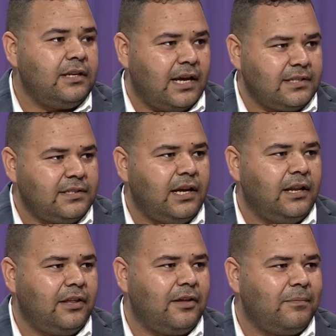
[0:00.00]
Yes, okay,
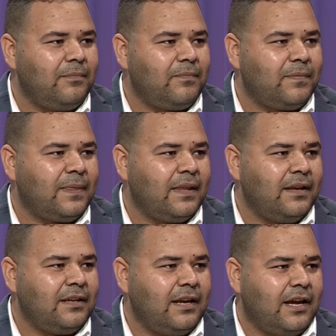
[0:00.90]
killing them. All right.
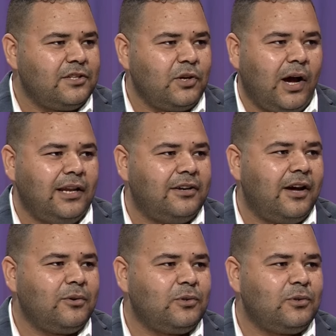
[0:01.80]
Yeah. So I learned how